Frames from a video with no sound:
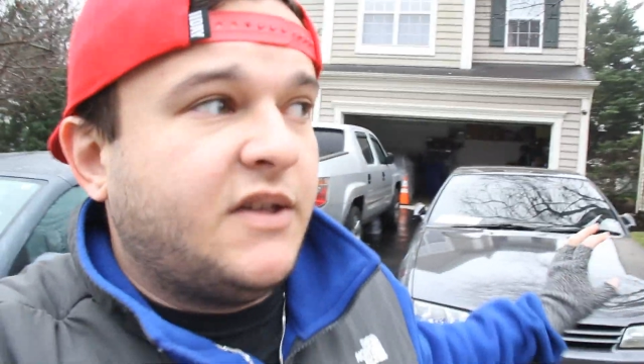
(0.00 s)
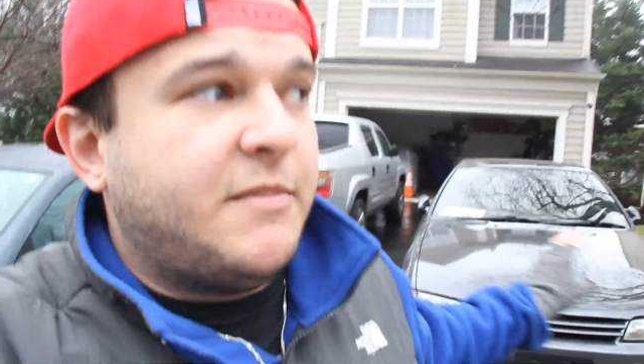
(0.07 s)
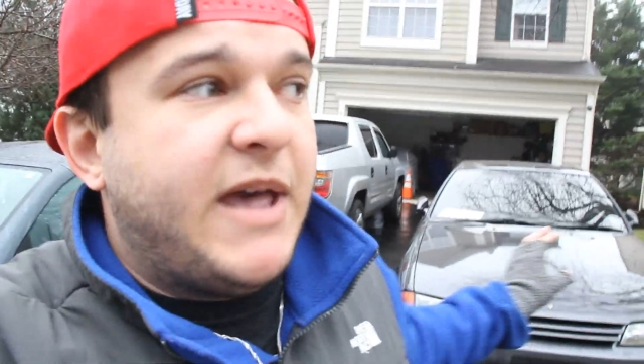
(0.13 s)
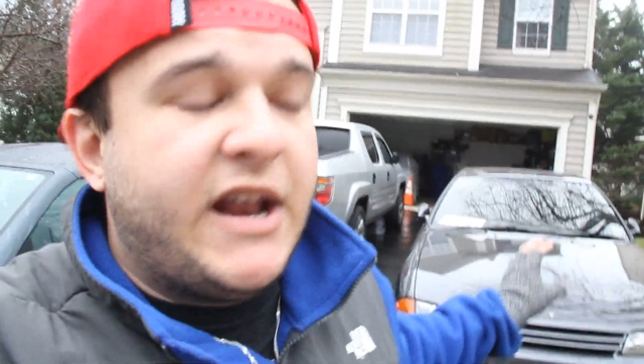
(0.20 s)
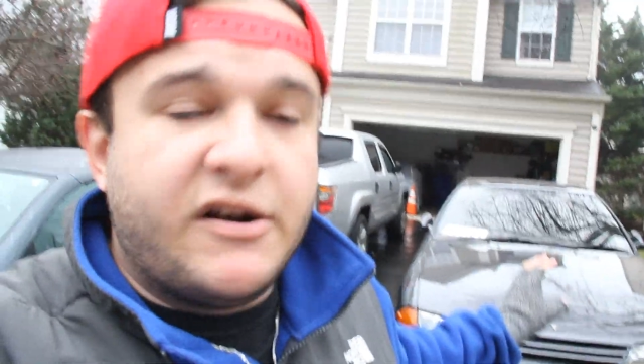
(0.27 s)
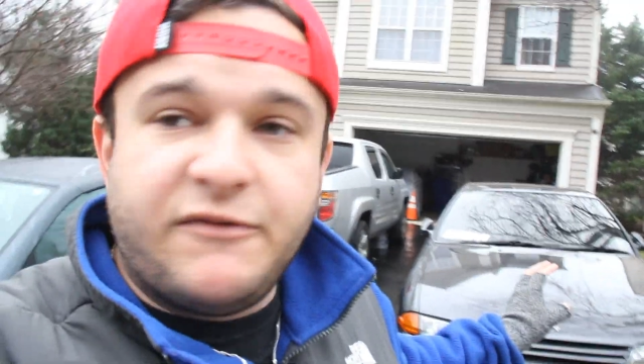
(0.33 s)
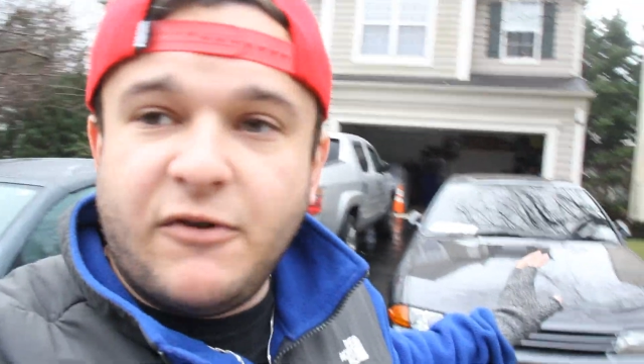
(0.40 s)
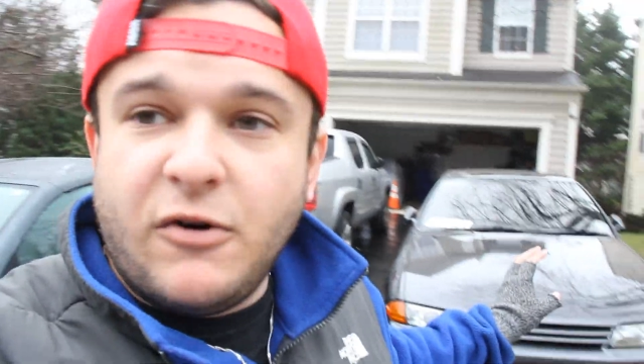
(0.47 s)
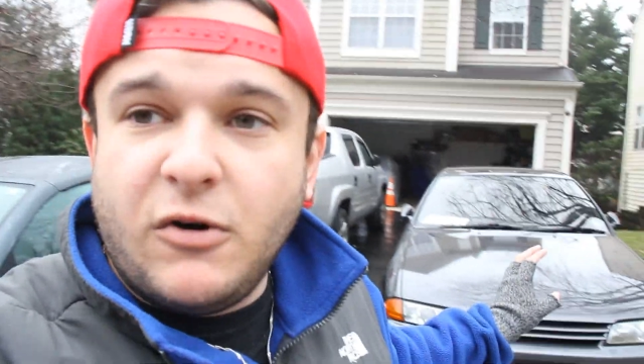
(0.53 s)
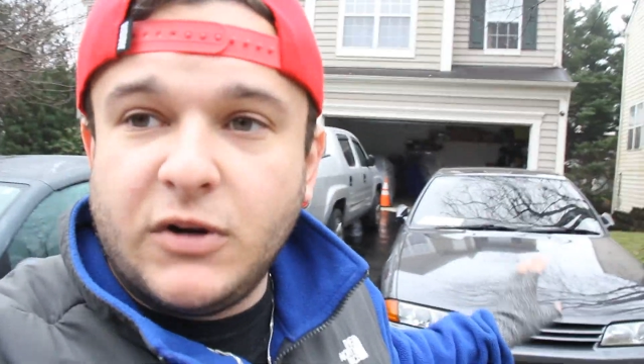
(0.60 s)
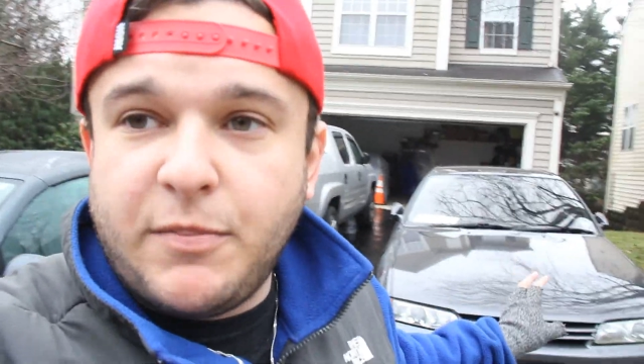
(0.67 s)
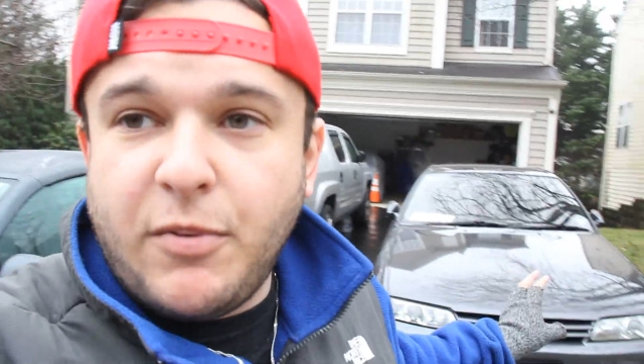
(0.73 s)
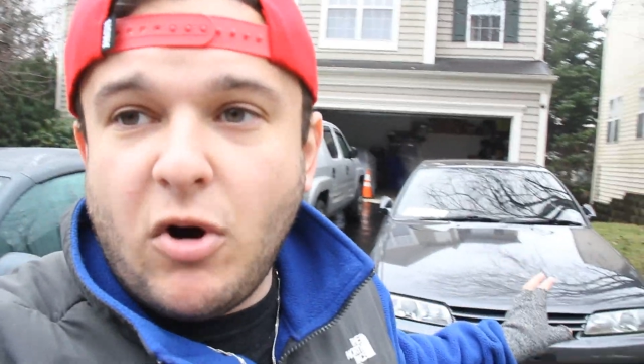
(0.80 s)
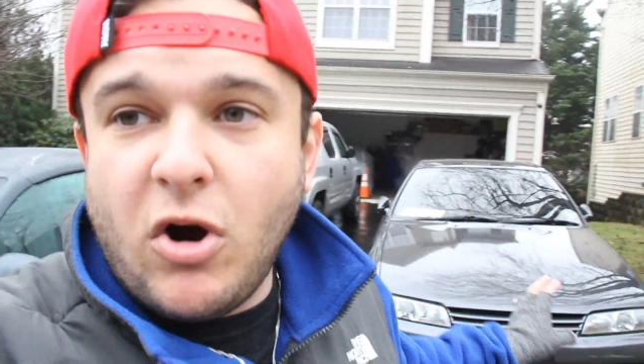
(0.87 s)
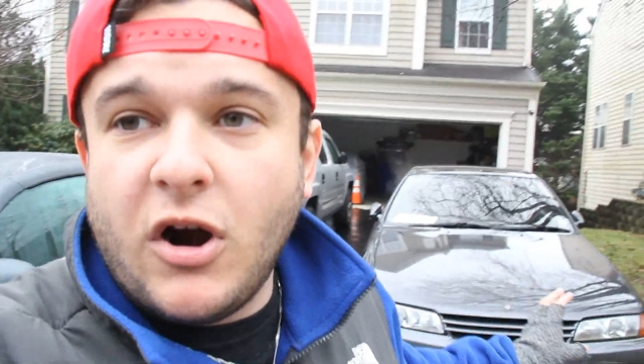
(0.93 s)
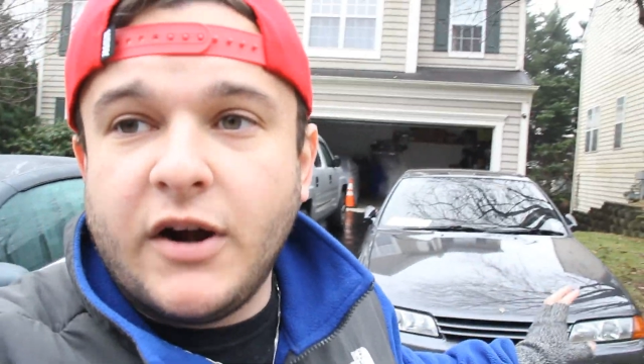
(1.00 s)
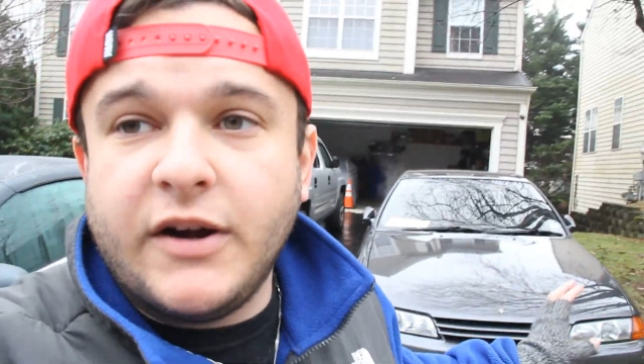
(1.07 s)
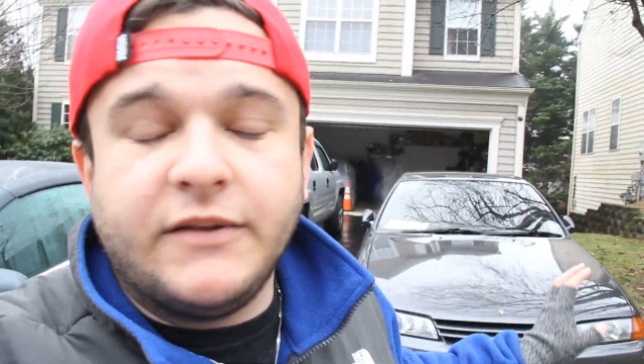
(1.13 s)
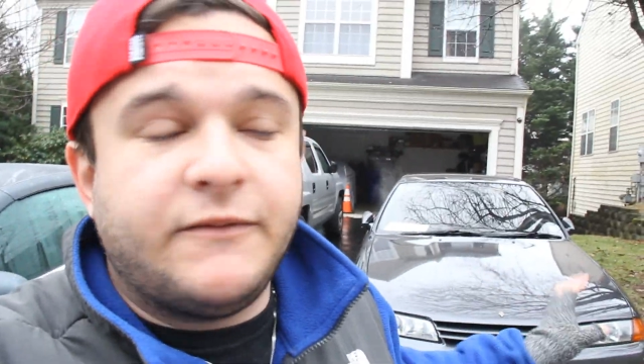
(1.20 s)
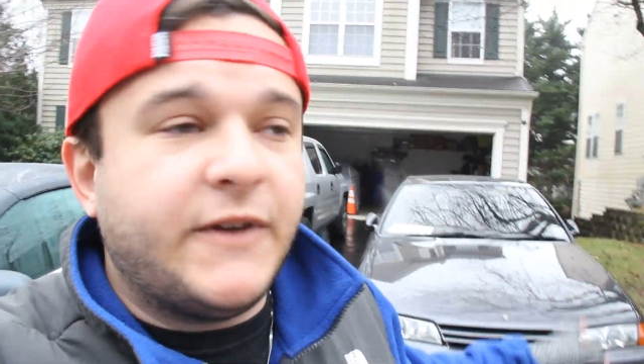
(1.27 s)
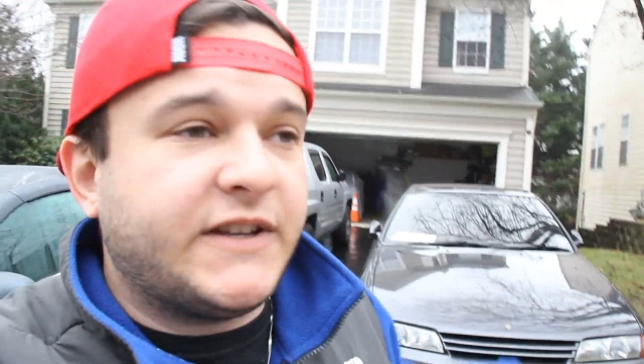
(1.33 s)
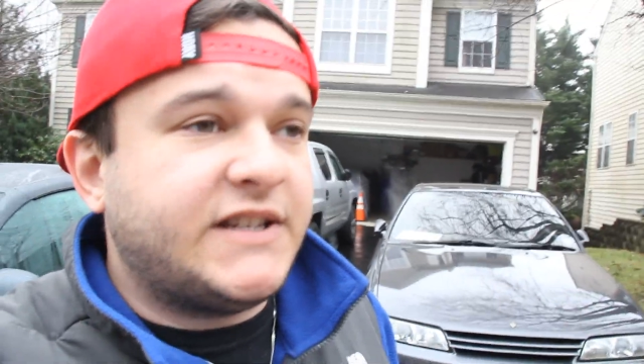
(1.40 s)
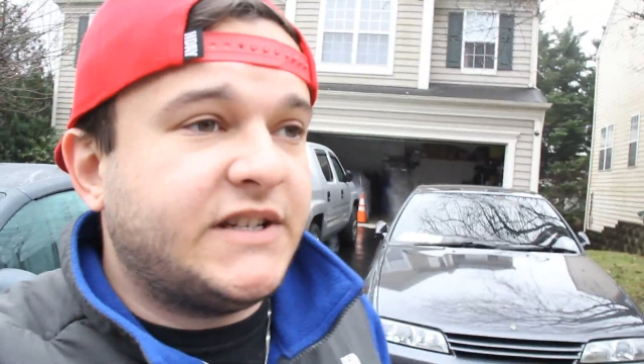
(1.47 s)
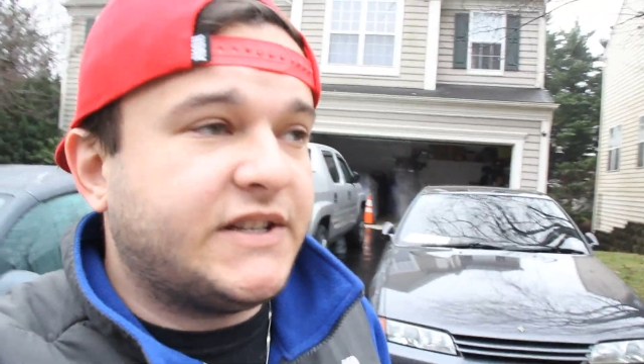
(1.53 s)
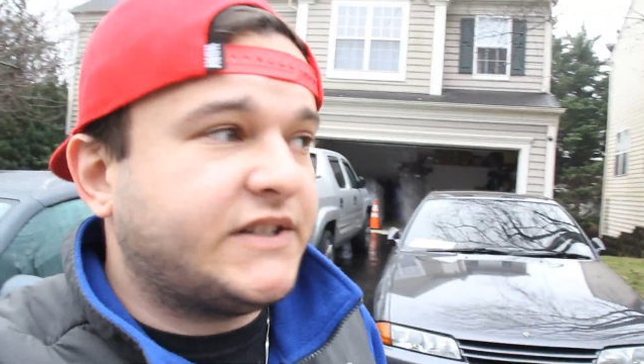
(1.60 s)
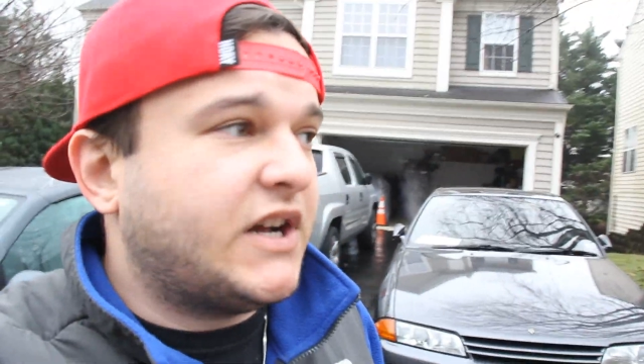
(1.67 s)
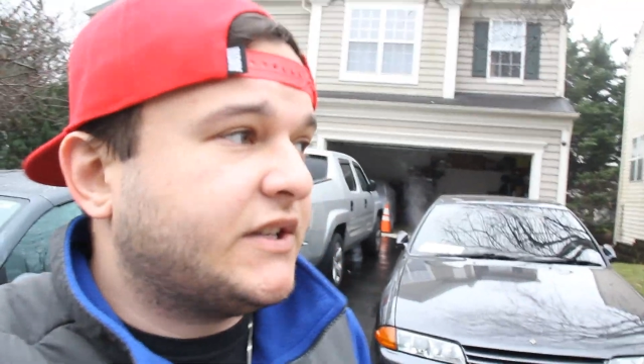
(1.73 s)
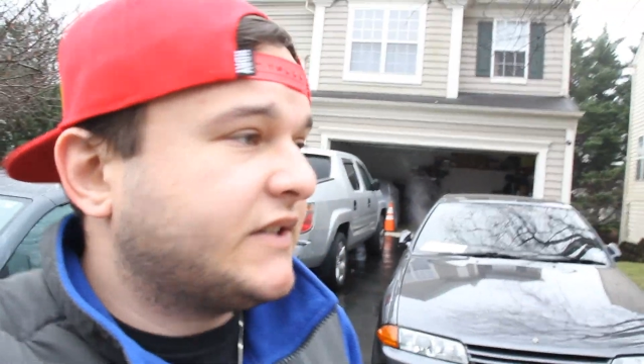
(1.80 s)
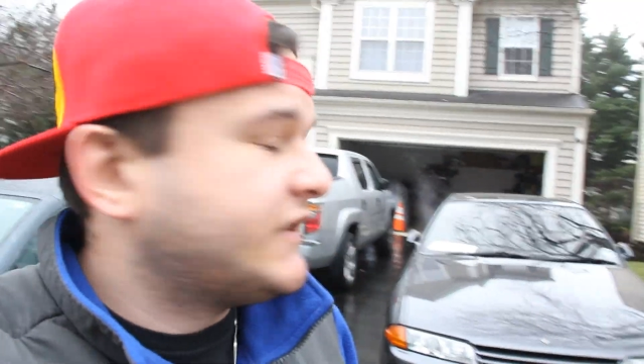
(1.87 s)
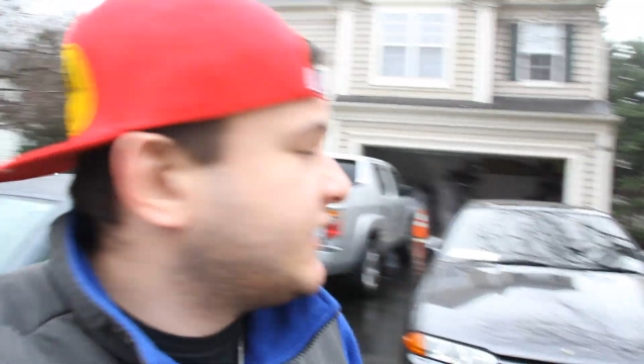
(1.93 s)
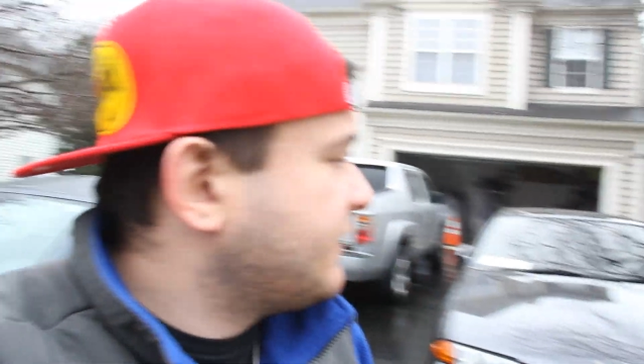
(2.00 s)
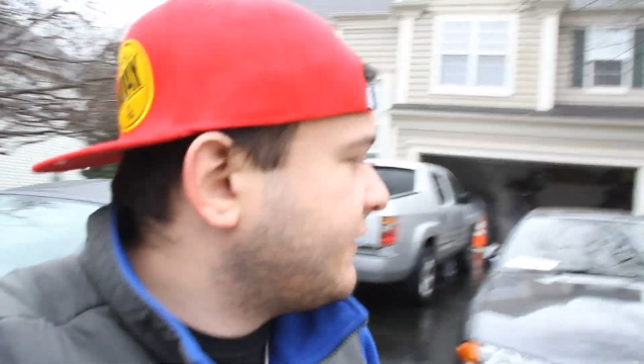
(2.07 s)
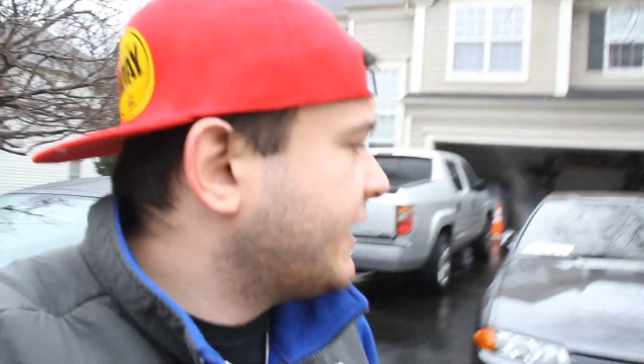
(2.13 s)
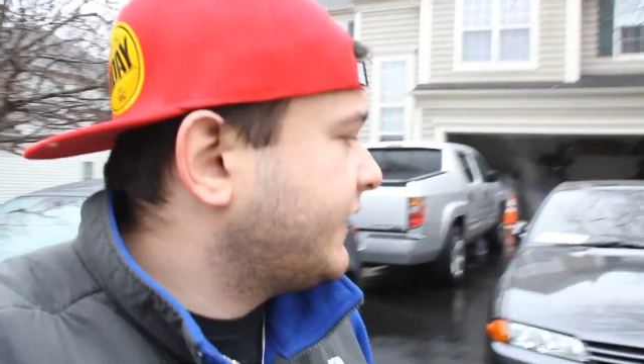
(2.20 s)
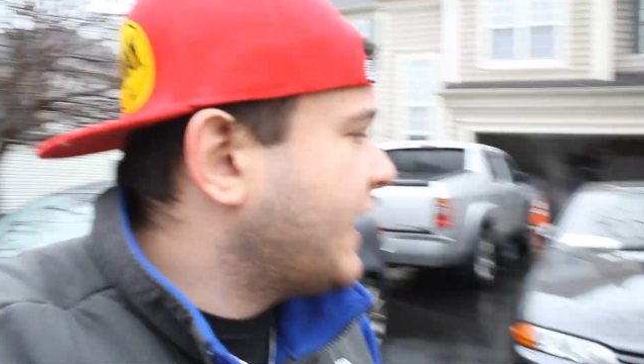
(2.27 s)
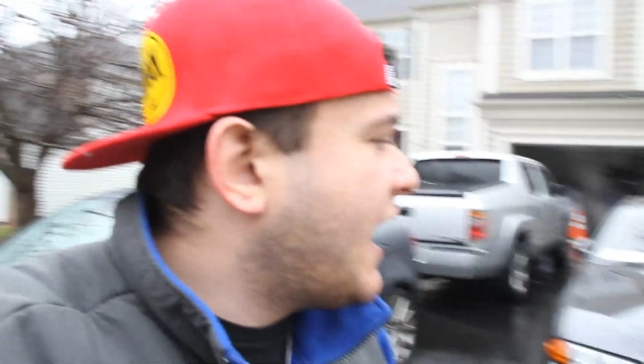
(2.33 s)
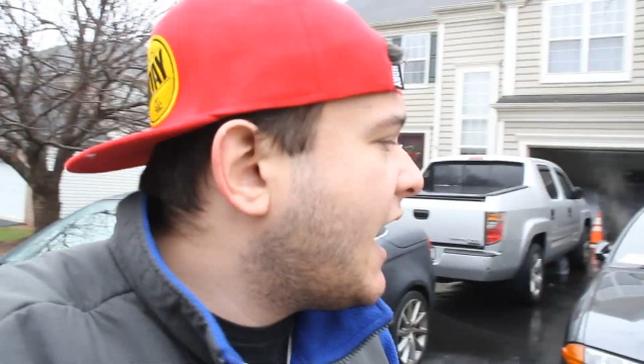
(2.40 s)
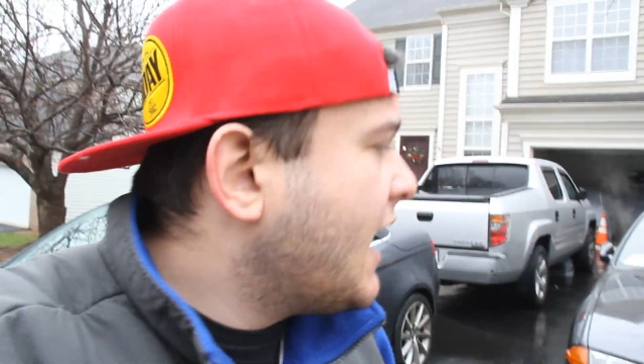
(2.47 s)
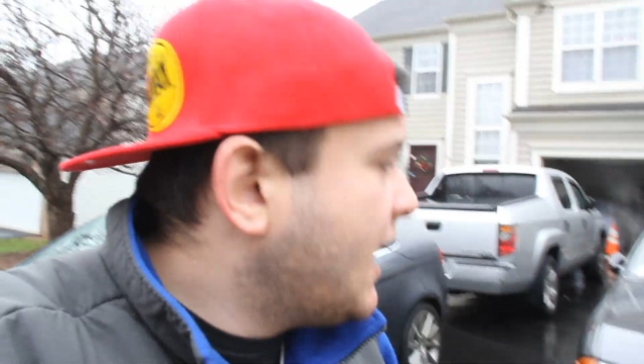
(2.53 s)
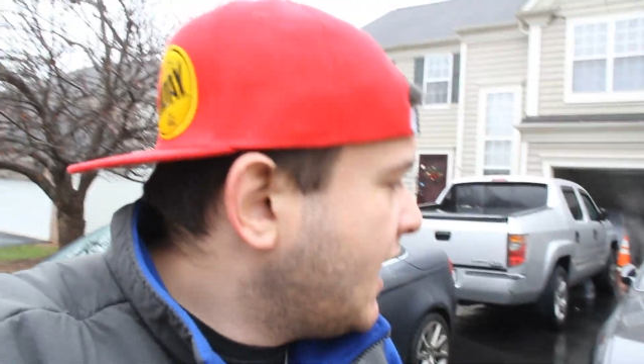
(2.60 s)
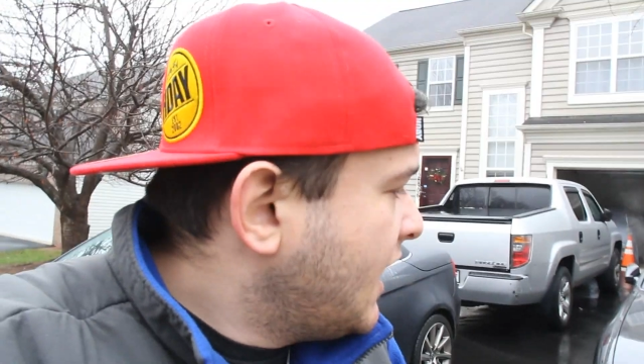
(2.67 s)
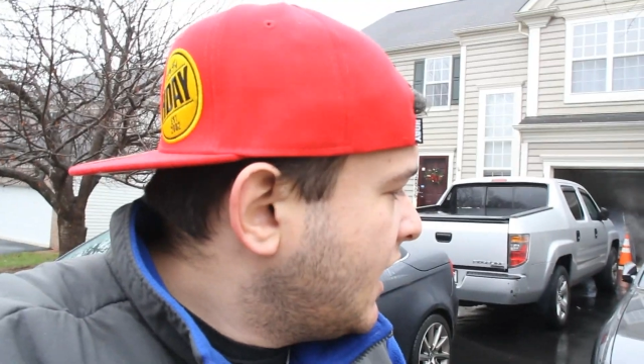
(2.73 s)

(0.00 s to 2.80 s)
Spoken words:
manifold apart and fixing the studs and stuff like that.